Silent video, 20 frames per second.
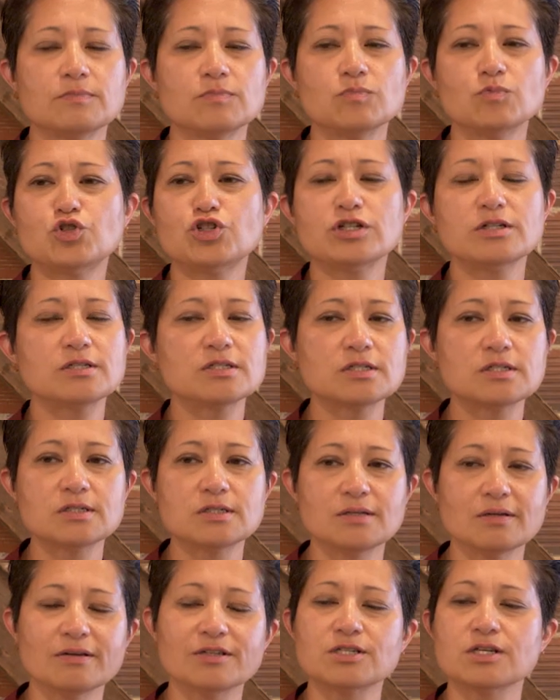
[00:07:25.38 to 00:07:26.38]

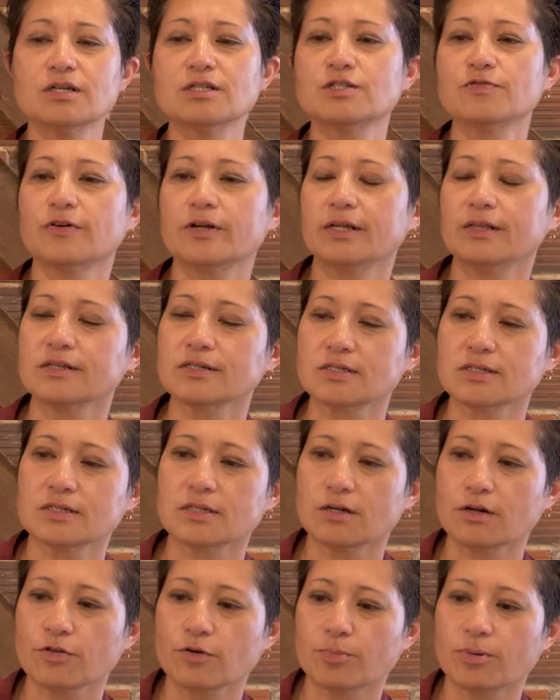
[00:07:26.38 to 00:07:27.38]
it's funny, this is
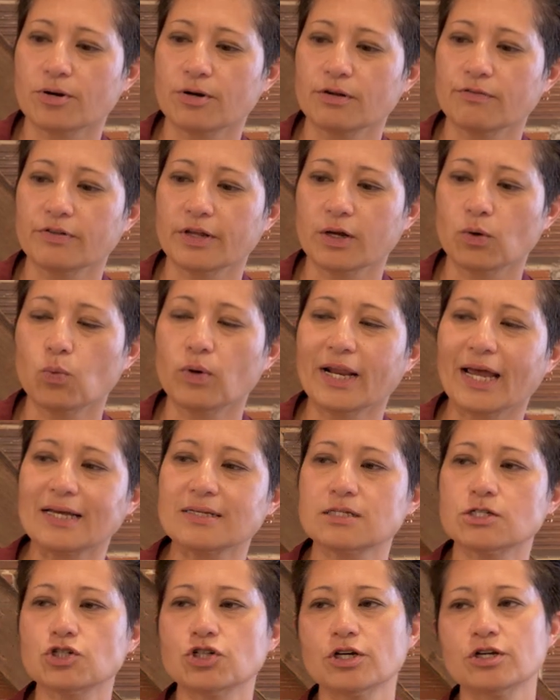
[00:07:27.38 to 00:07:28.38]
another part of like what
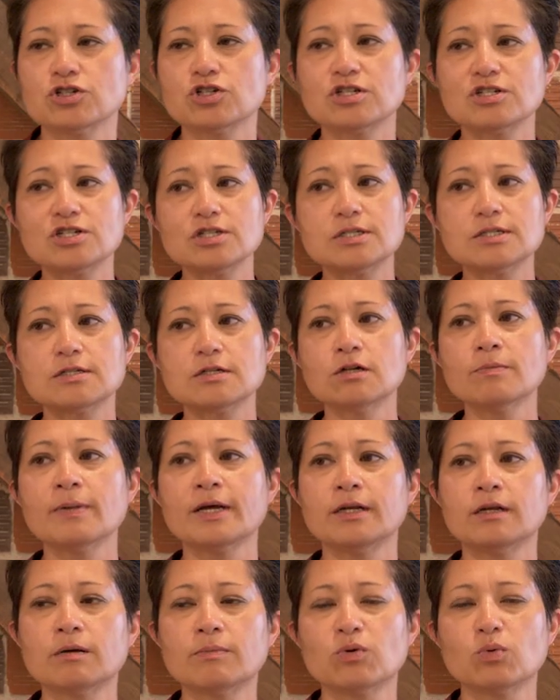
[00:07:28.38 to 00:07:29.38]
hasn't changed. She's still my
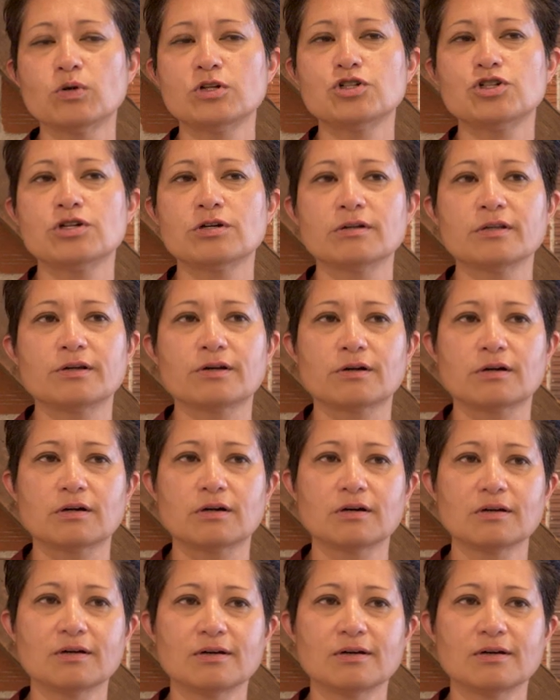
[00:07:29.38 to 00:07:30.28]
number one cheerleader.